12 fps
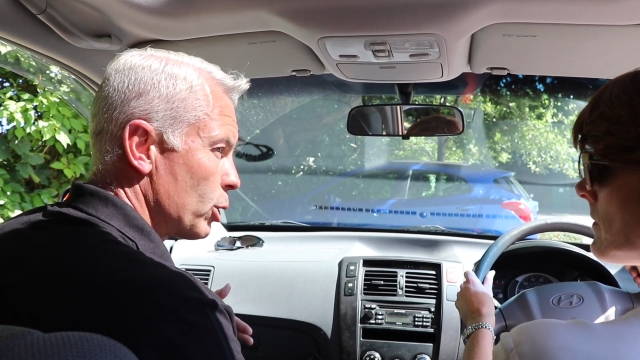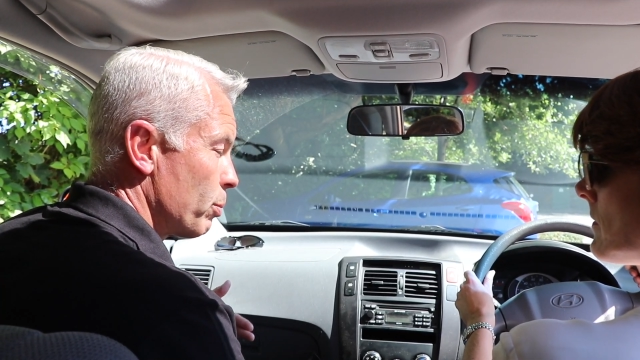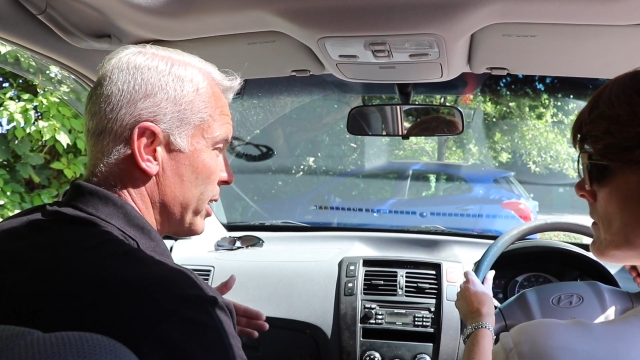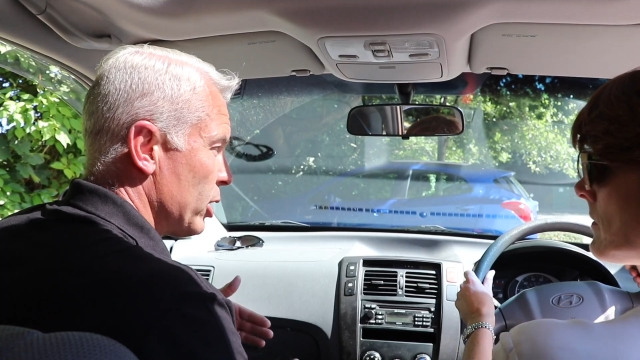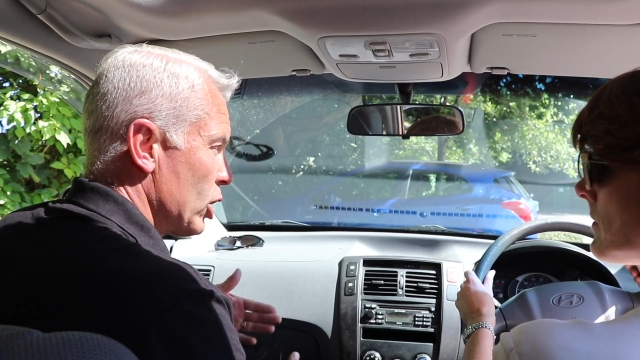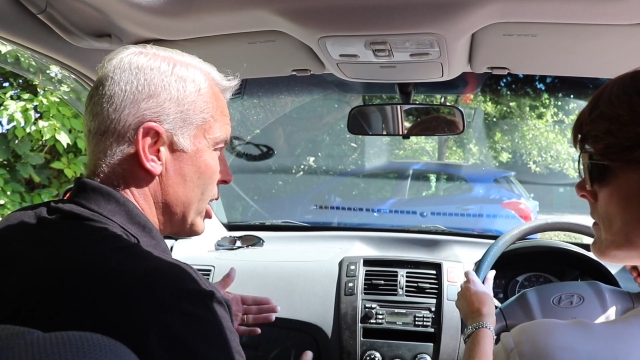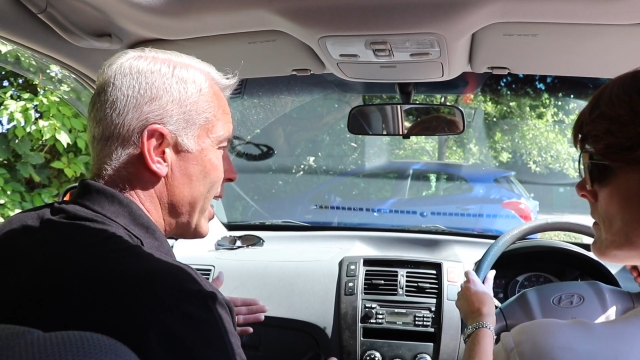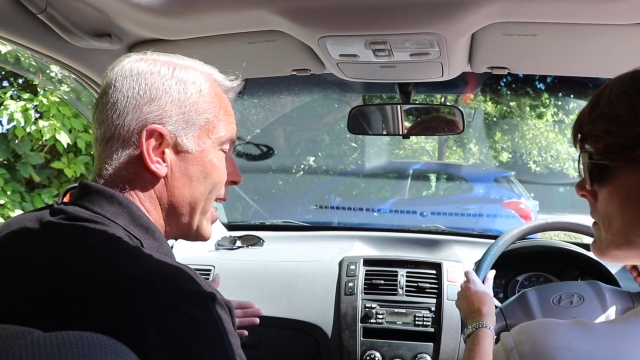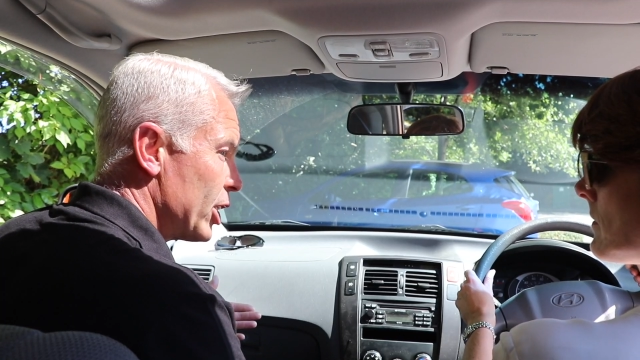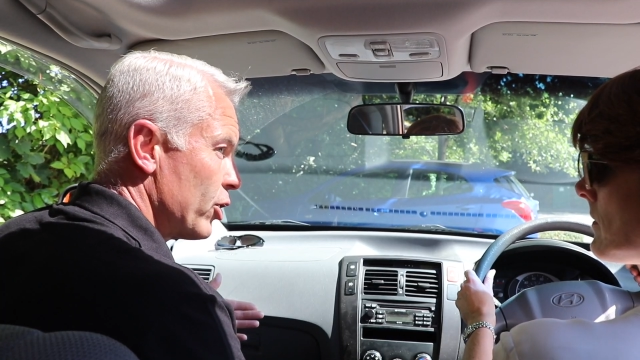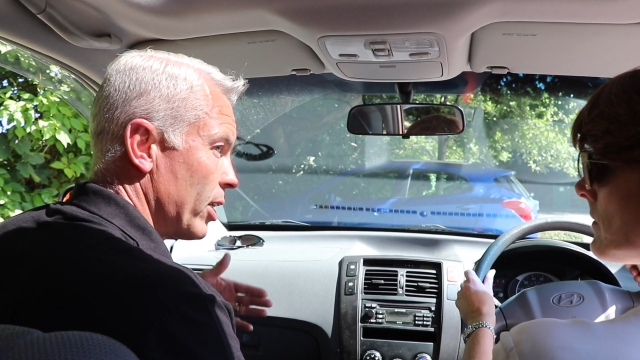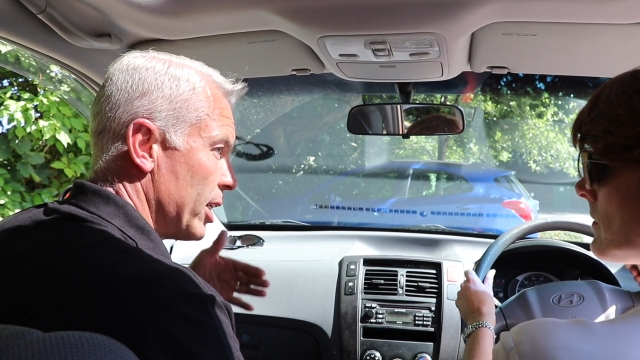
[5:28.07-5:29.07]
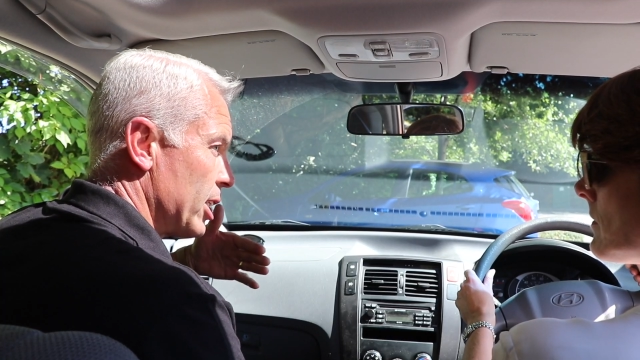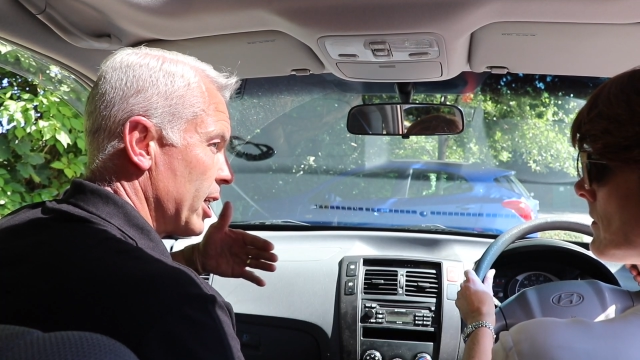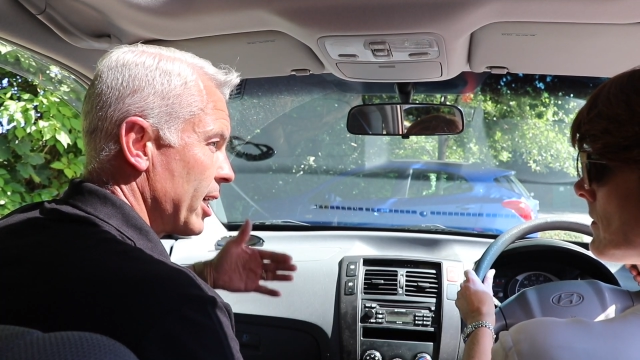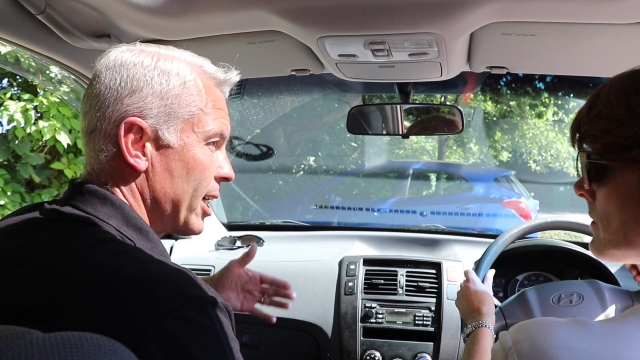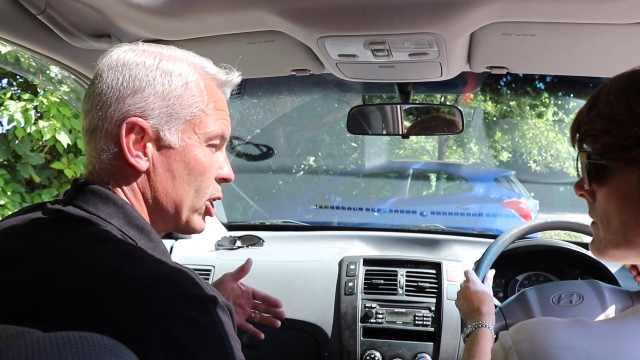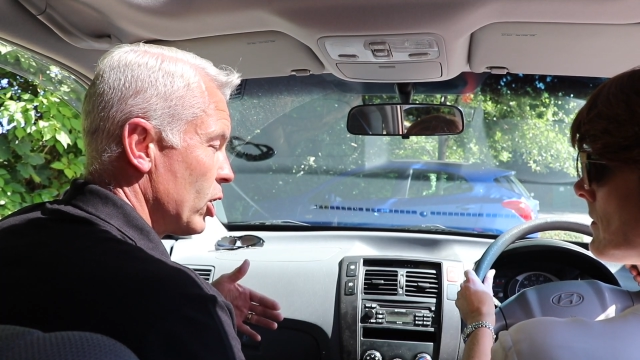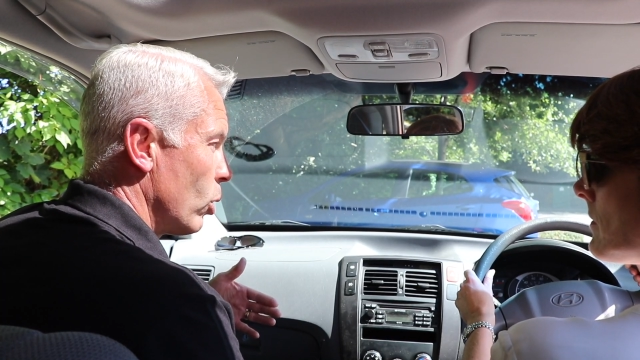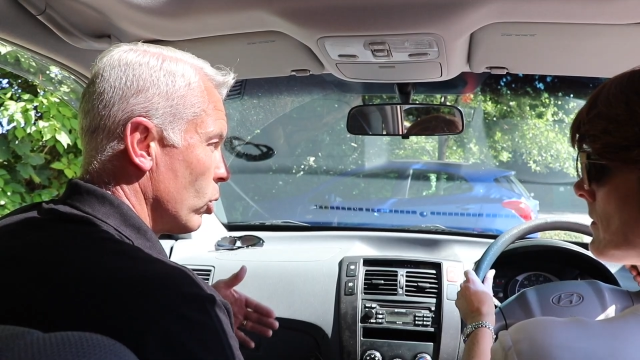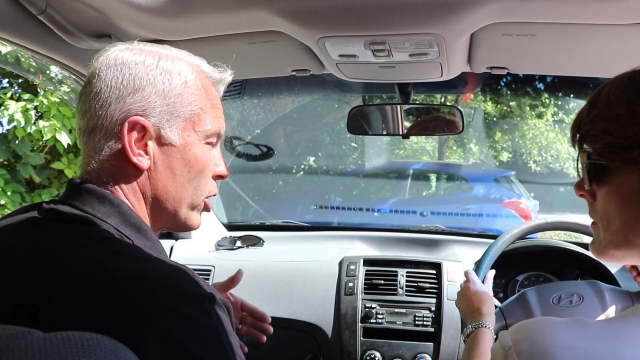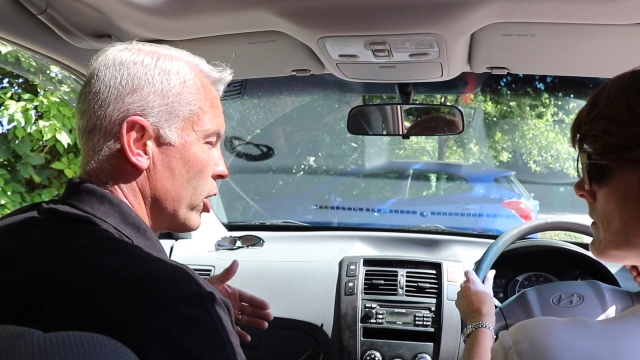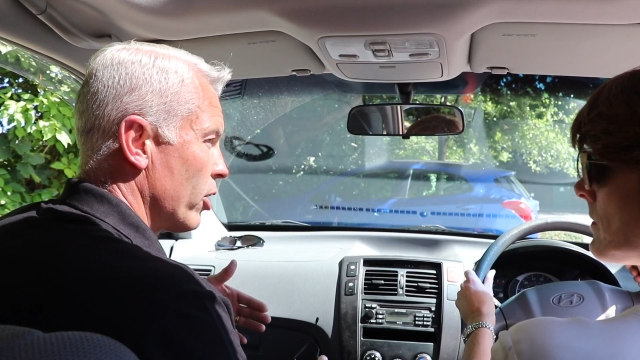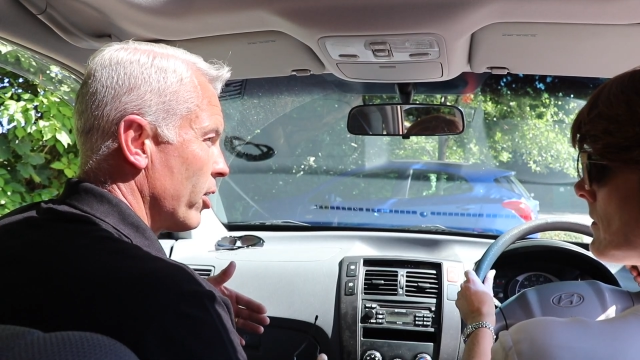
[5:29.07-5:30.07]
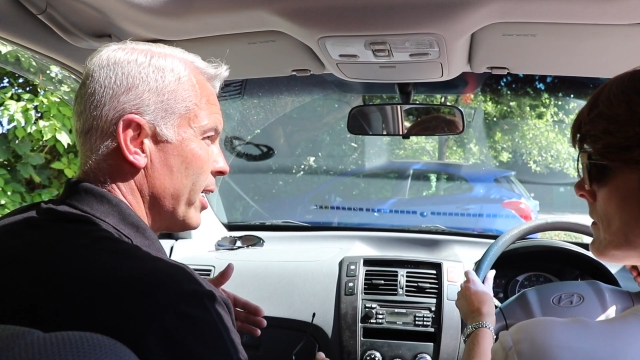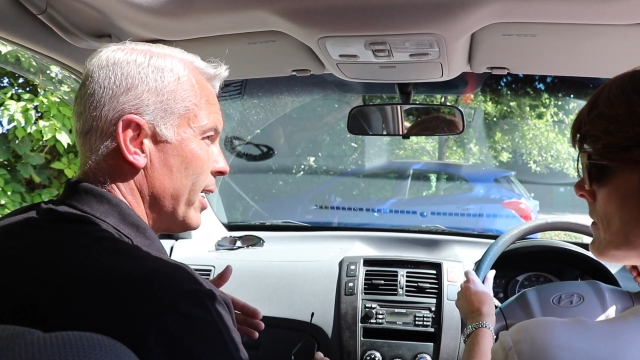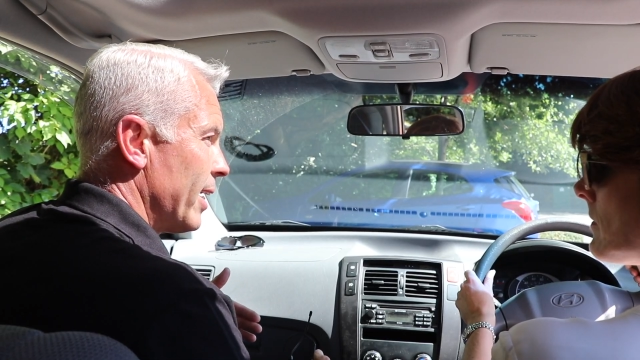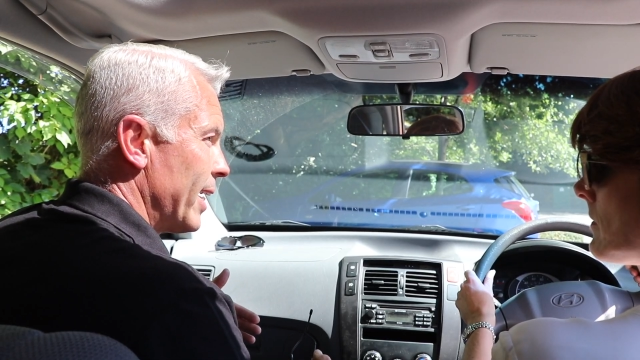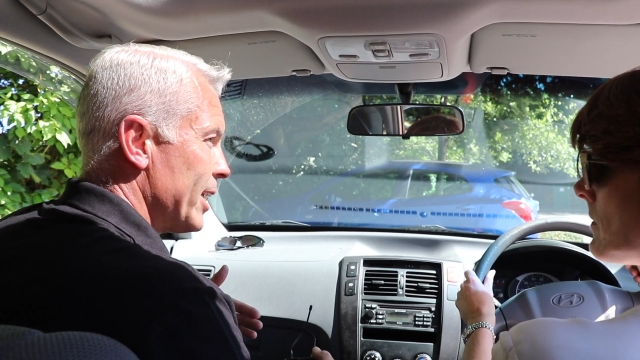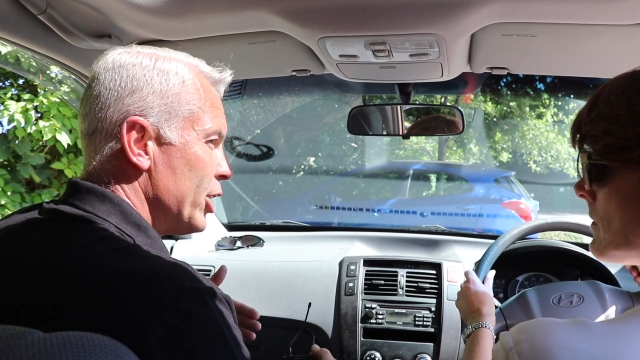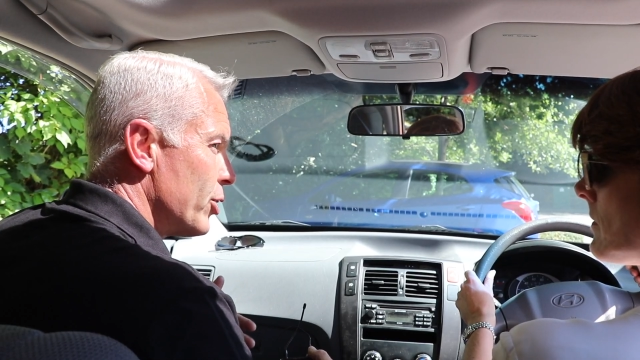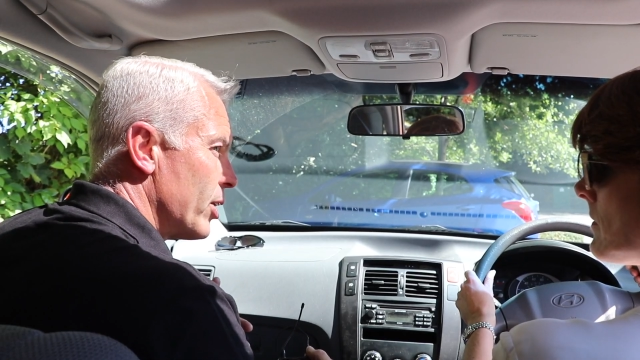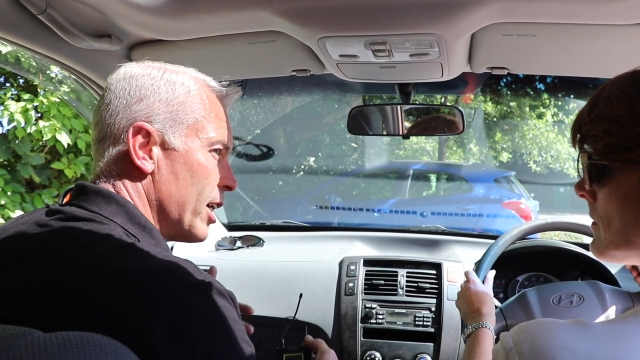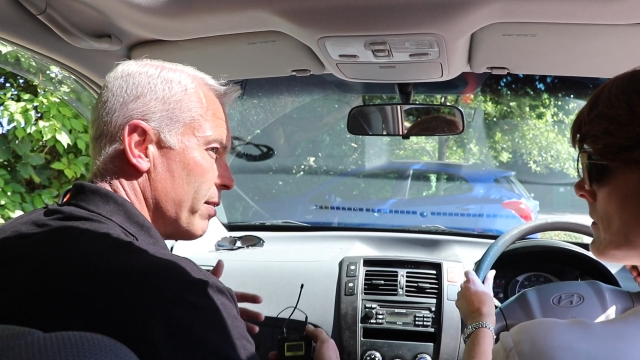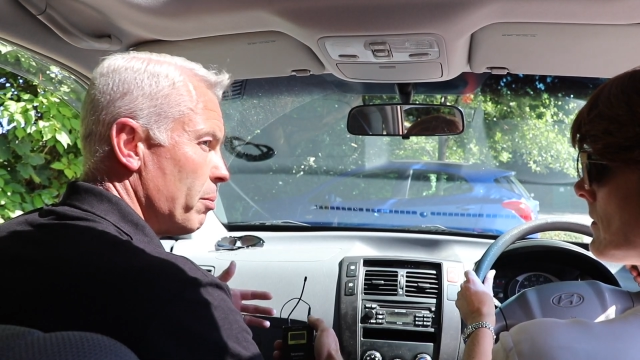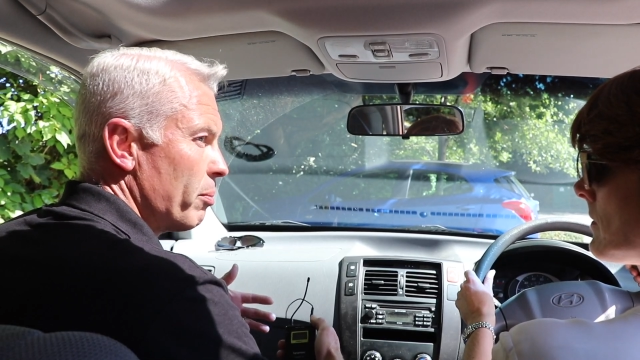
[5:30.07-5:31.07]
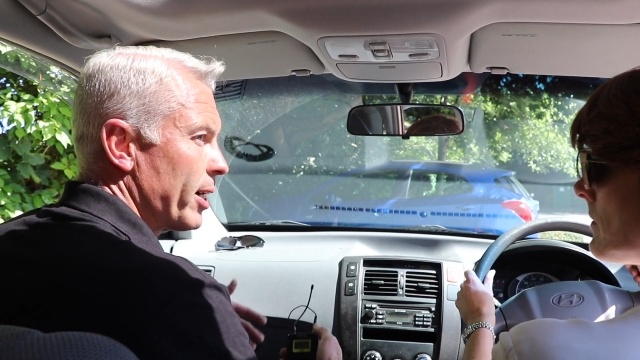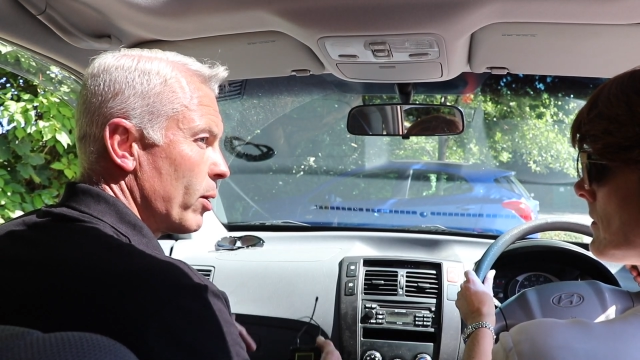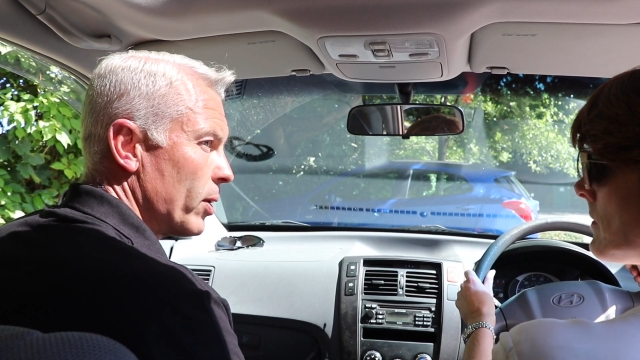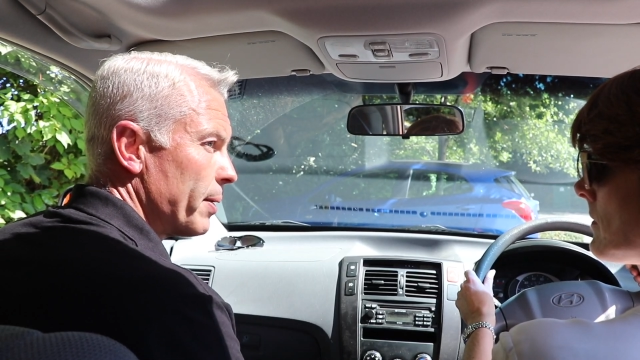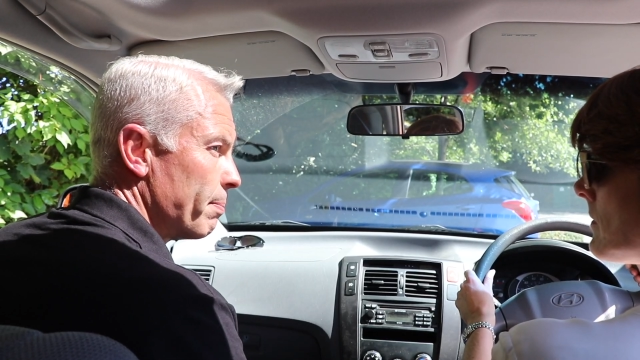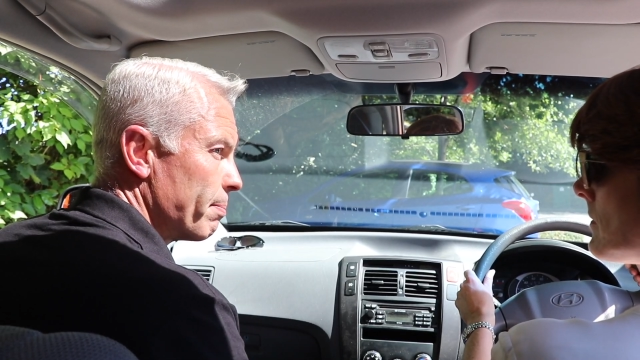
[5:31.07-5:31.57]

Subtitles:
speed just naturally as the car's no longer got any driving power.